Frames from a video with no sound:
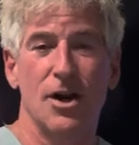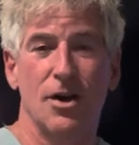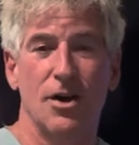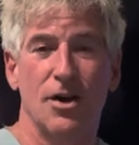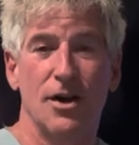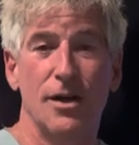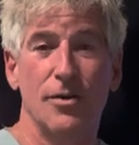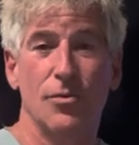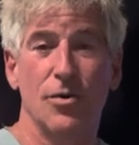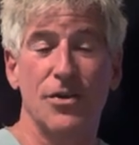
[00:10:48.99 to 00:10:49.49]

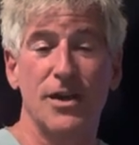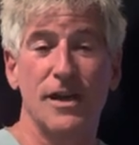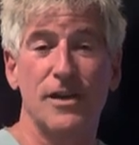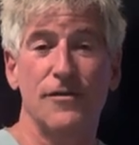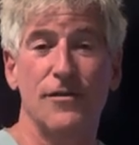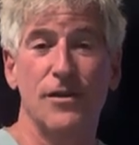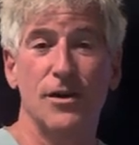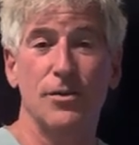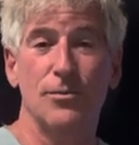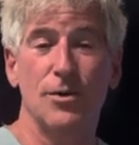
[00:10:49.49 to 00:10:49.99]
All right. Well, thank you
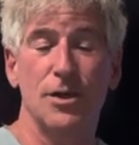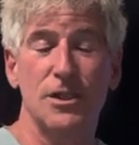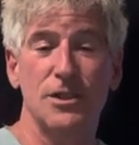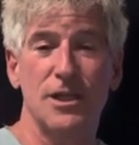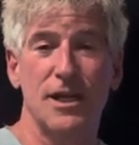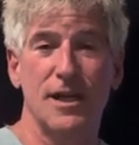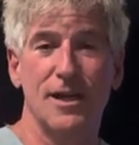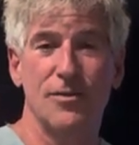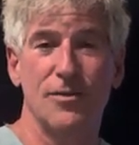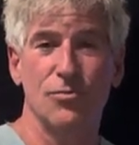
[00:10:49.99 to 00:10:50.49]
very
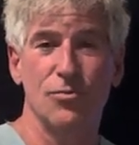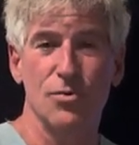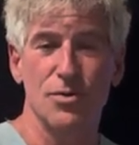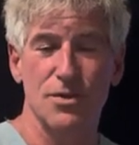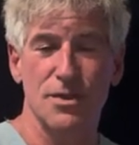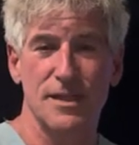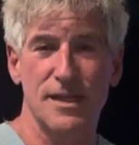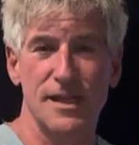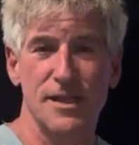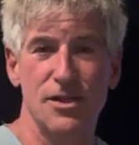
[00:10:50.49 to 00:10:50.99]
much, and we'll
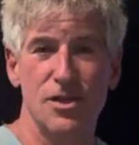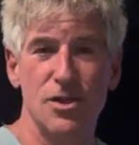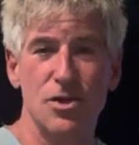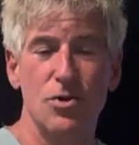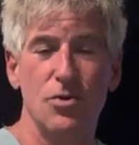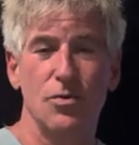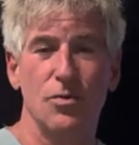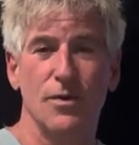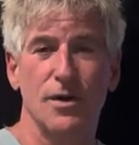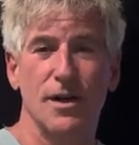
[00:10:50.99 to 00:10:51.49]
see
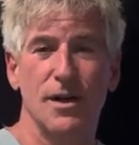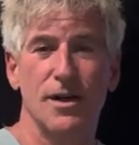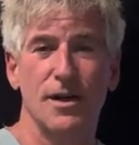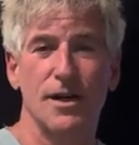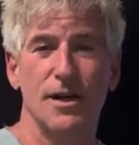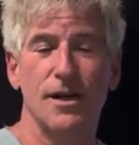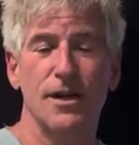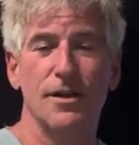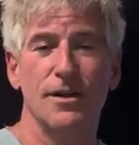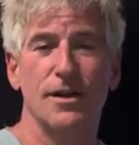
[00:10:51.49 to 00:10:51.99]
you on
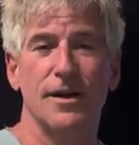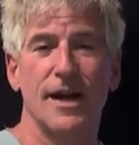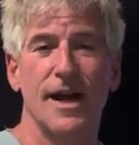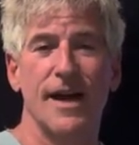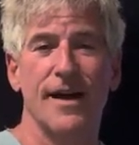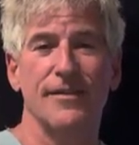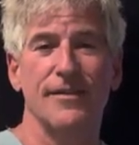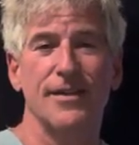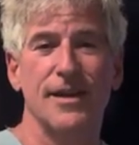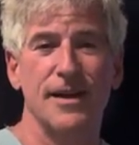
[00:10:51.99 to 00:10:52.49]
another
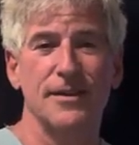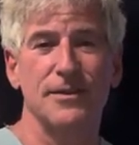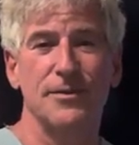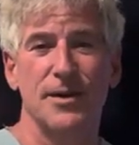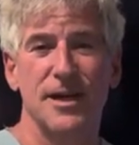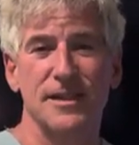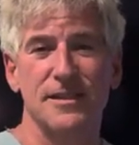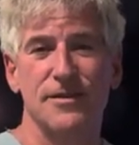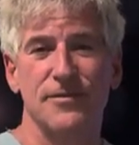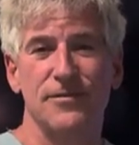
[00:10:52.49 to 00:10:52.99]
Health
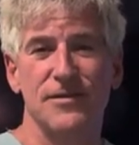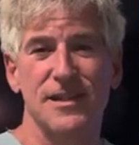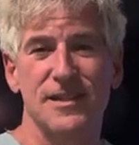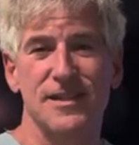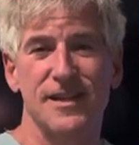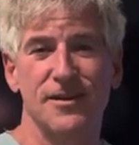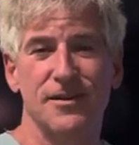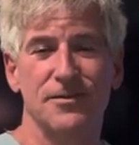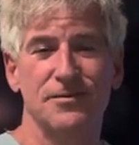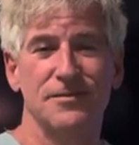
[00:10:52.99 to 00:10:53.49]
Optimizing
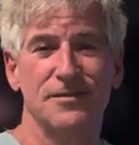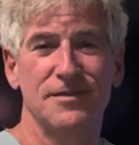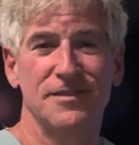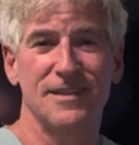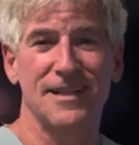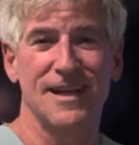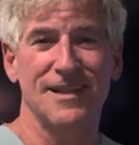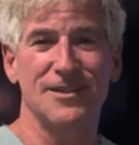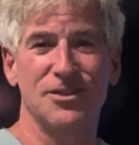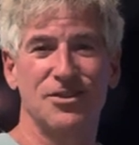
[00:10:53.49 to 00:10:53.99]
Visio.
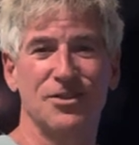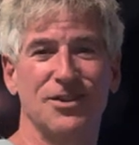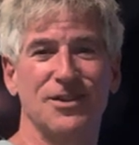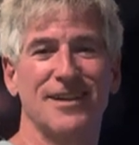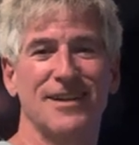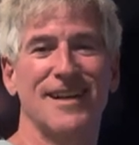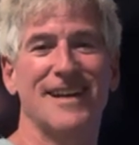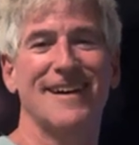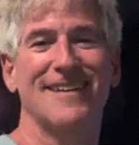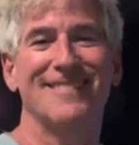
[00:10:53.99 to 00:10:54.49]
Dr.
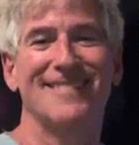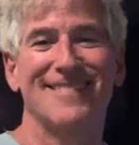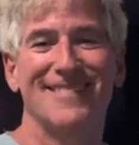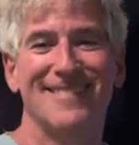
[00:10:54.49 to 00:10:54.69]
Sean out.